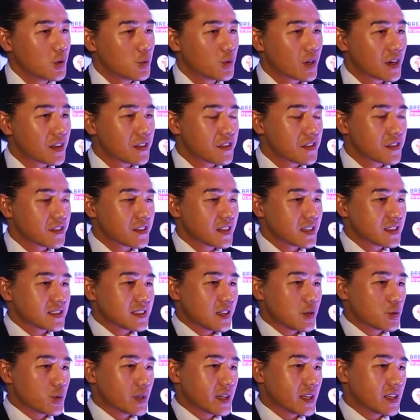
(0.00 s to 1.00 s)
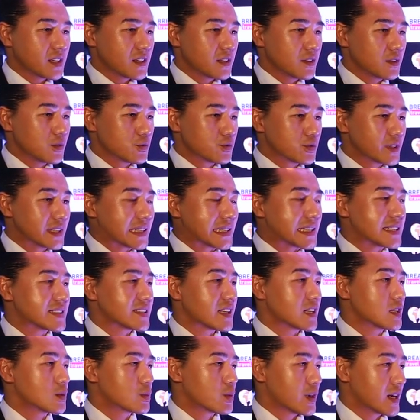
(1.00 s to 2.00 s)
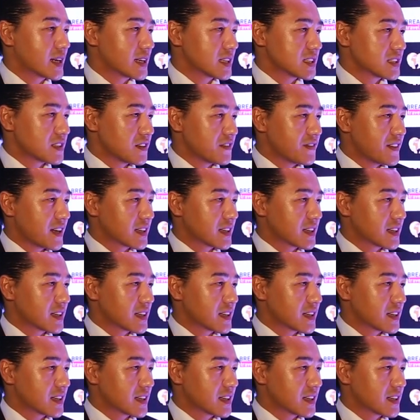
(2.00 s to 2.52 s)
One of the things that we really celebrate is the